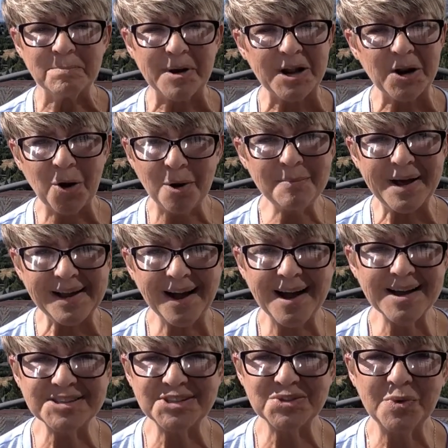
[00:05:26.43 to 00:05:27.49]
But oh my
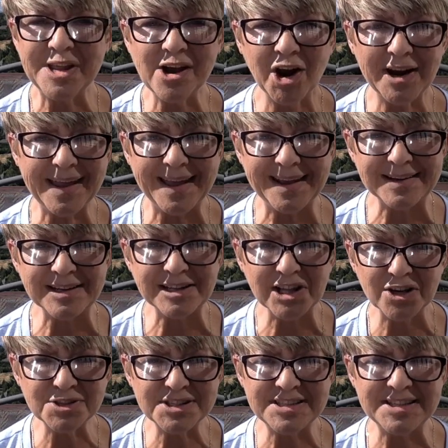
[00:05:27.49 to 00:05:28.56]
gosh, we are getting
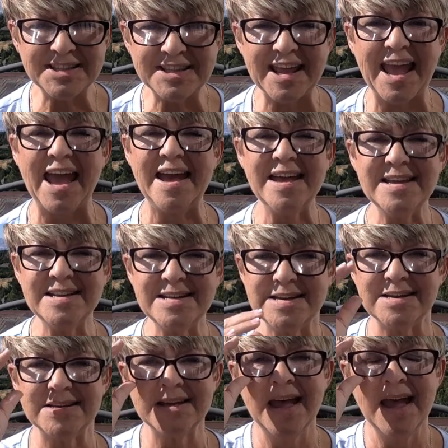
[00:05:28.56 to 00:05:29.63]
close to the
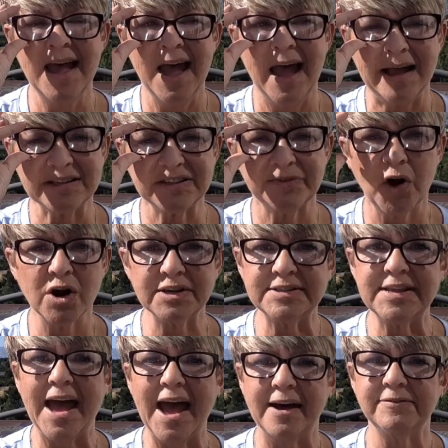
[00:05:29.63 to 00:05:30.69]
end as far as
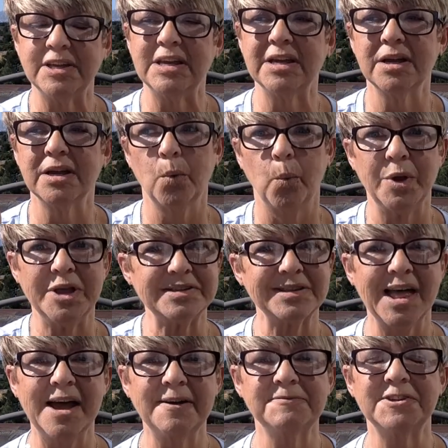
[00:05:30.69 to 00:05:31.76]
having weeks
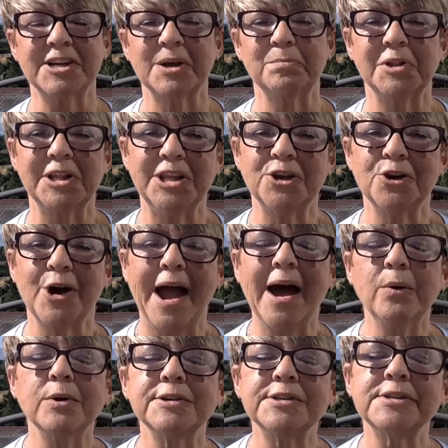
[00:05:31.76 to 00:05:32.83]
left to complete your
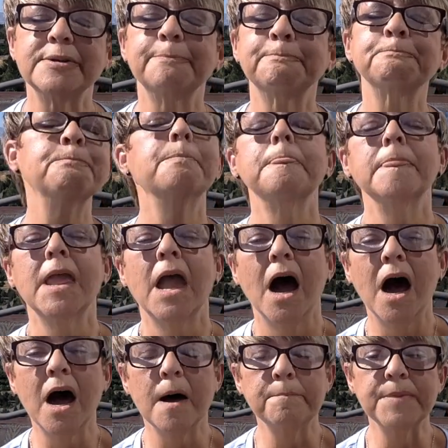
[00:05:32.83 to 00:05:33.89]
hours.
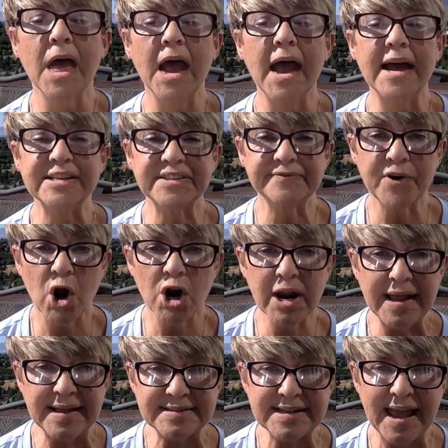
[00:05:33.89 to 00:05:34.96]
As far
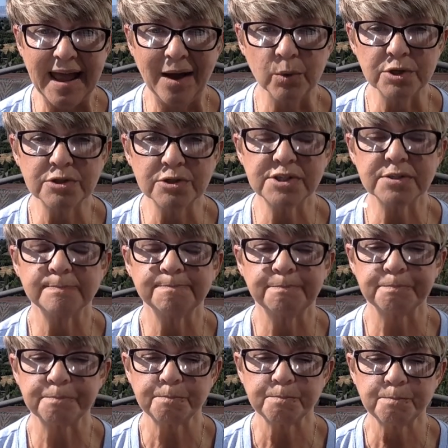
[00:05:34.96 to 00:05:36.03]
as hours,
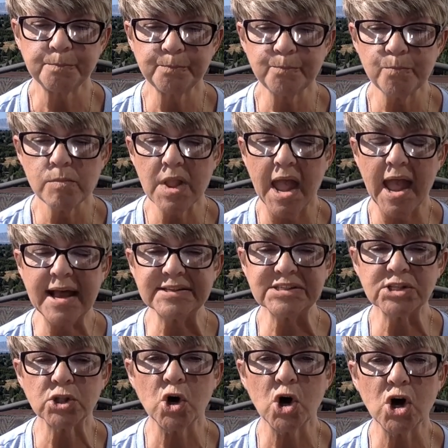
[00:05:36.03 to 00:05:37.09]
as
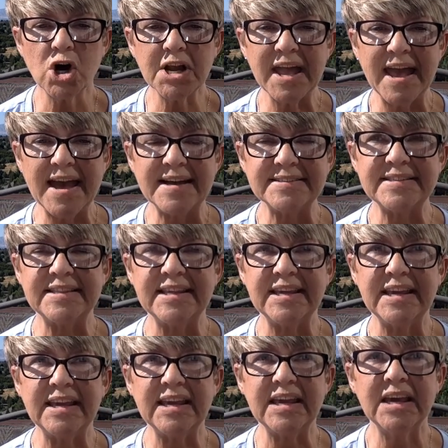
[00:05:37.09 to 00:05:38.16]
long as
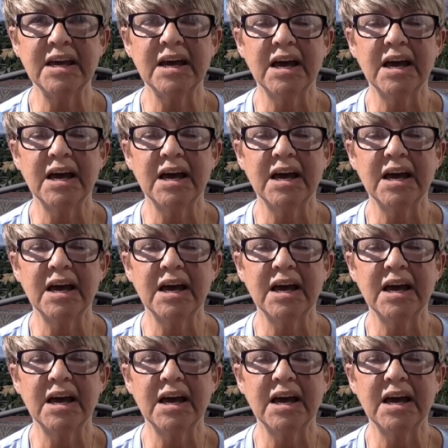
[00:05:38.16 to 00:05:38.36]
the